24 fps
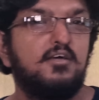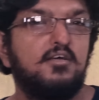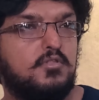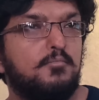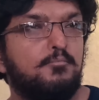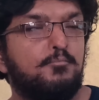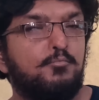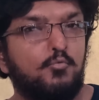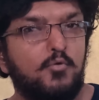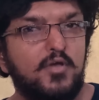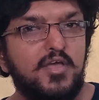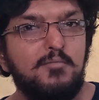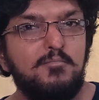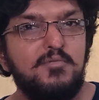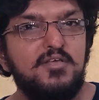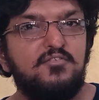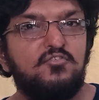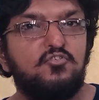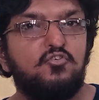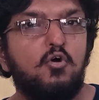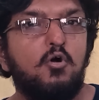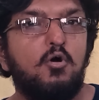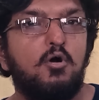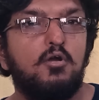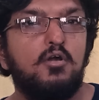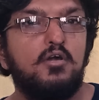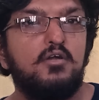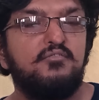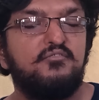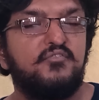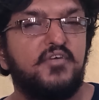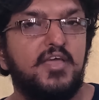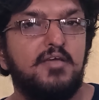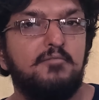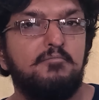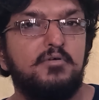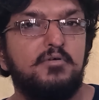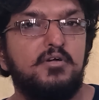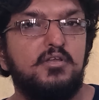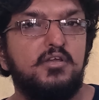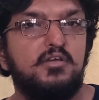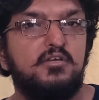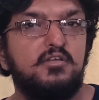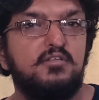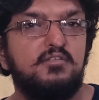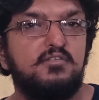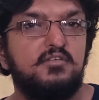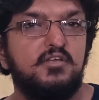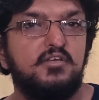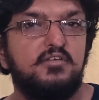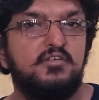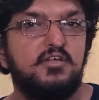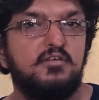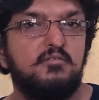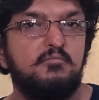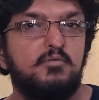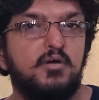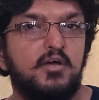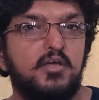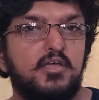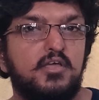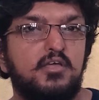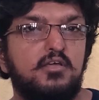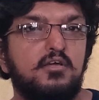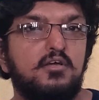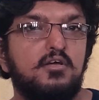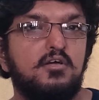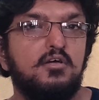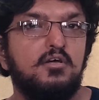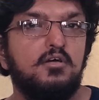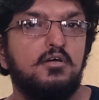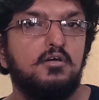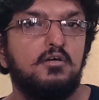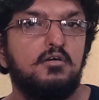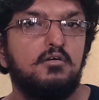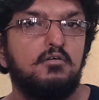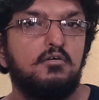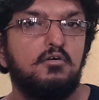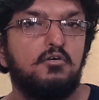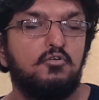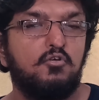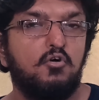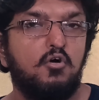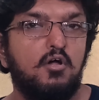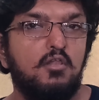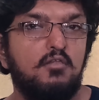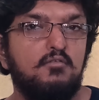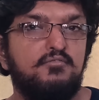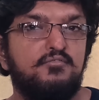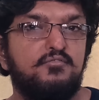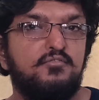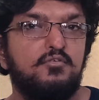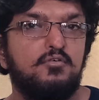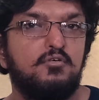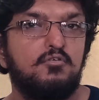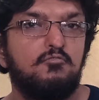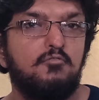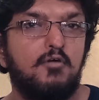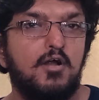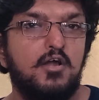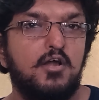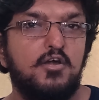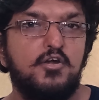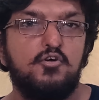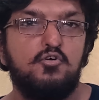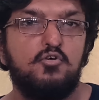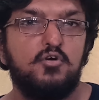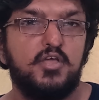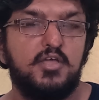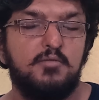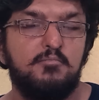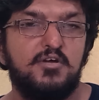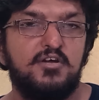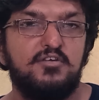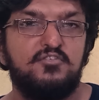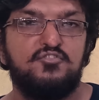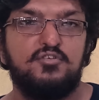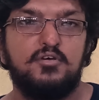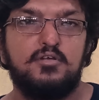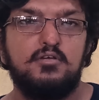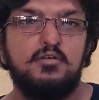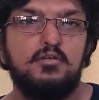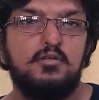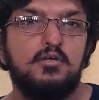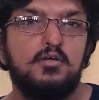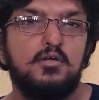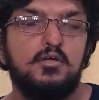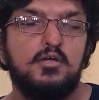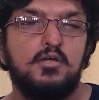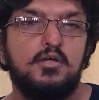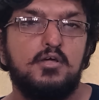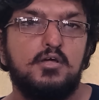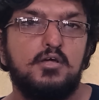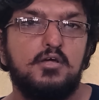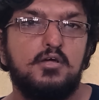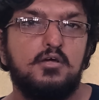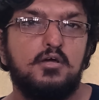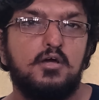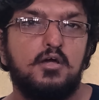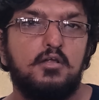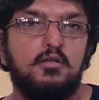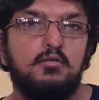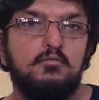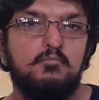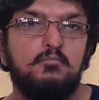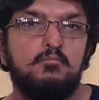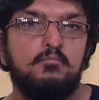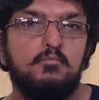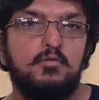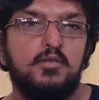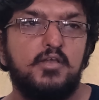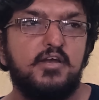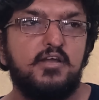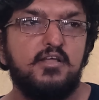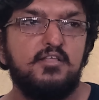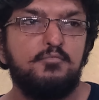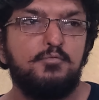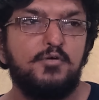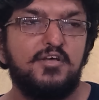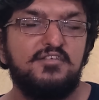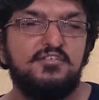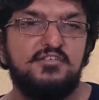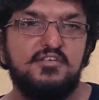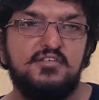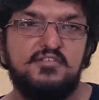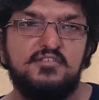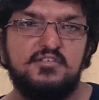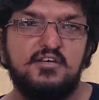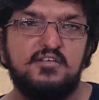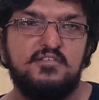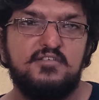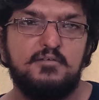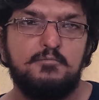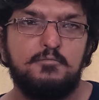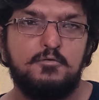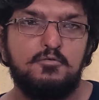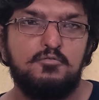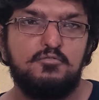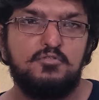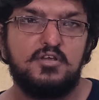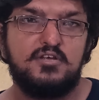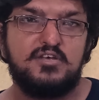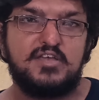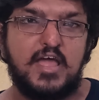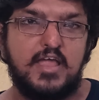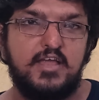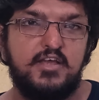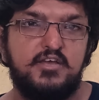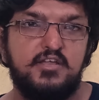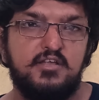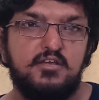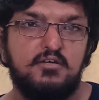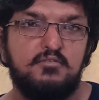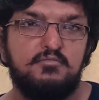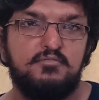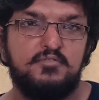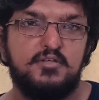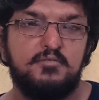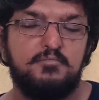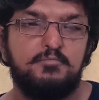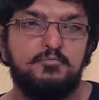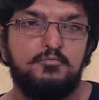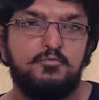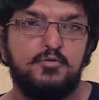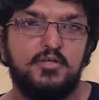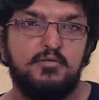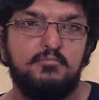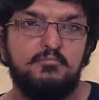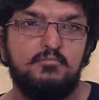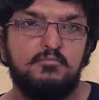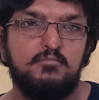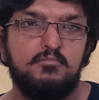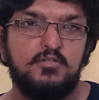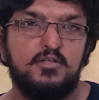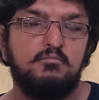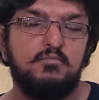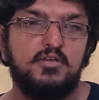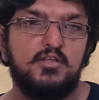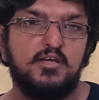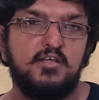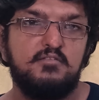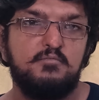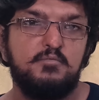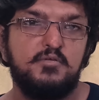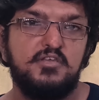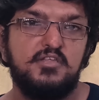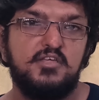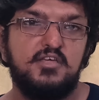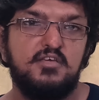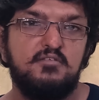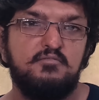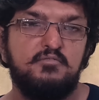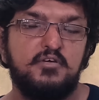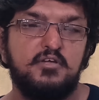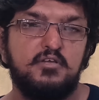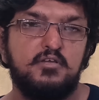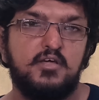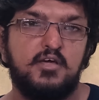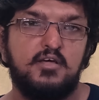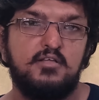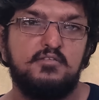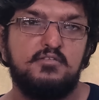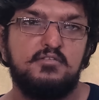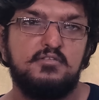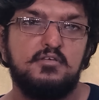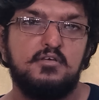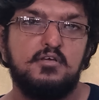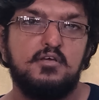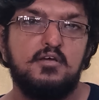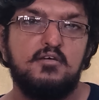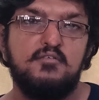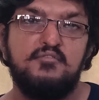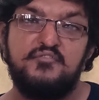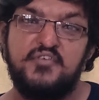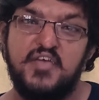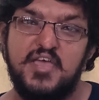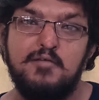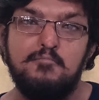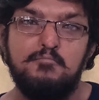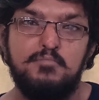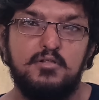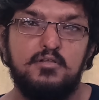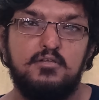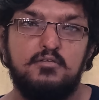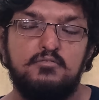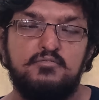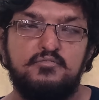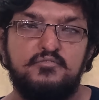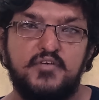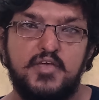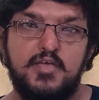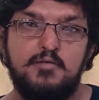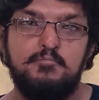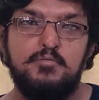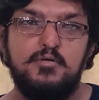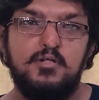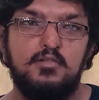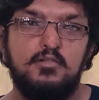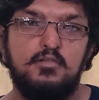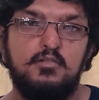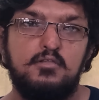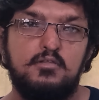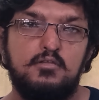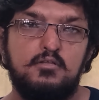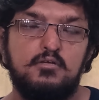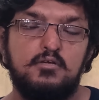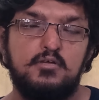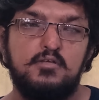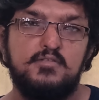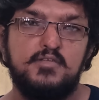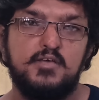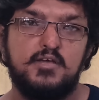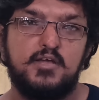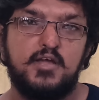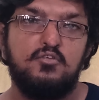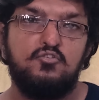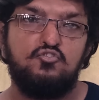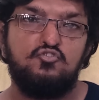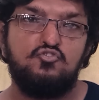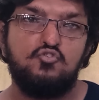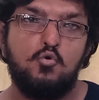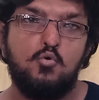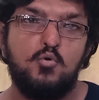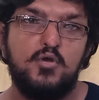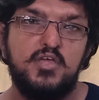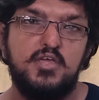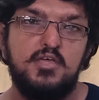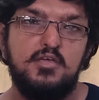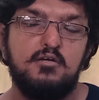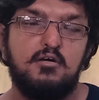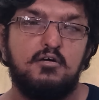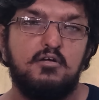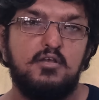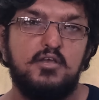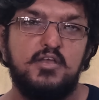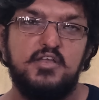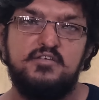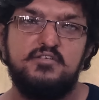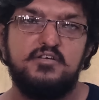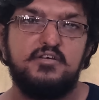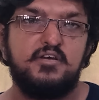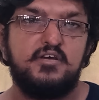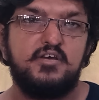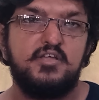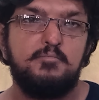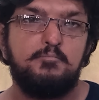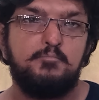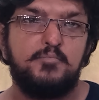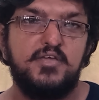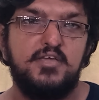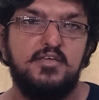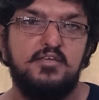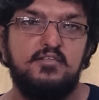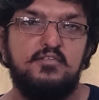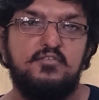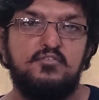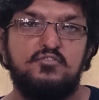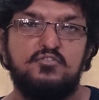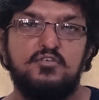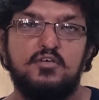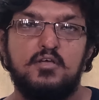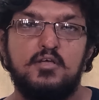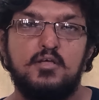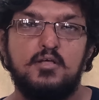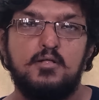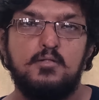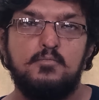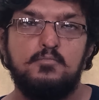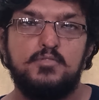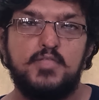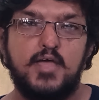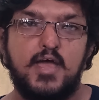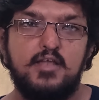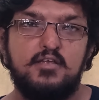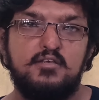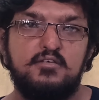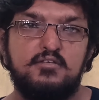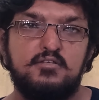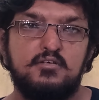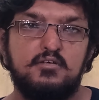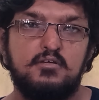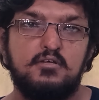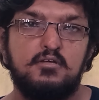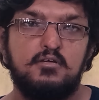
The poem is called Fable. It is written by Ralph Waldo Emerson. And let us first discuss about the title of the poem. It has been given as Fable. Fable is a story or literary piece that